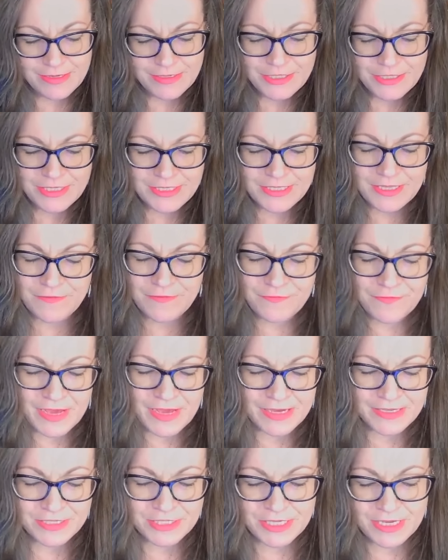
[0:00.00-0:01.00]
Just the
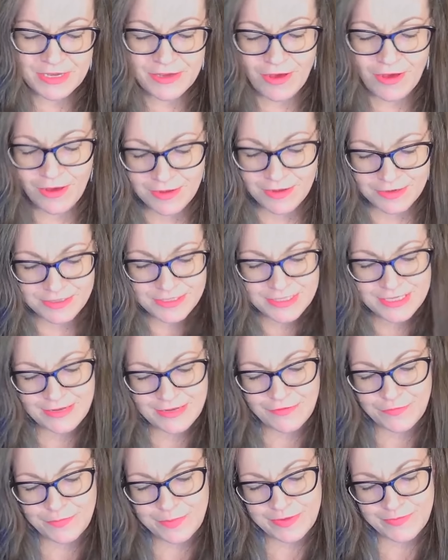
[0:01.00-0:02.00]
fact she calling
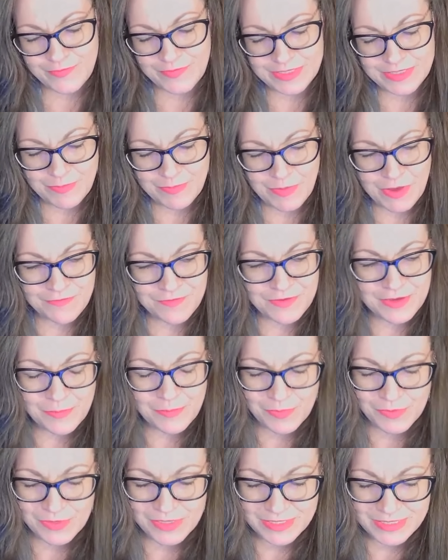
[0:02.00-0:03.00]
herself Memphis Mafia
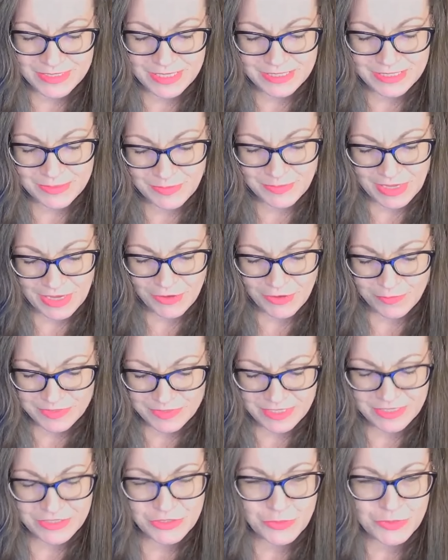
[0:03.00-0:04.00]
Princess helps
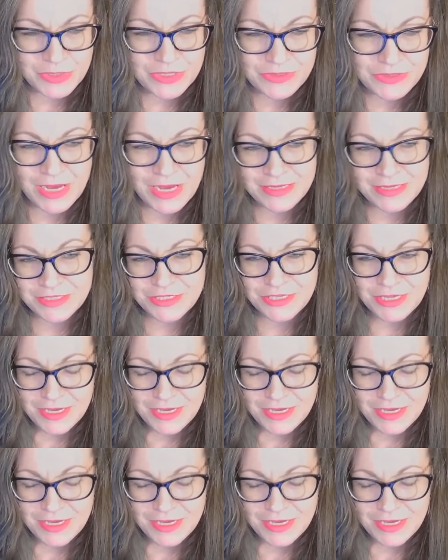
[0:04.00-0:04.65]
us realize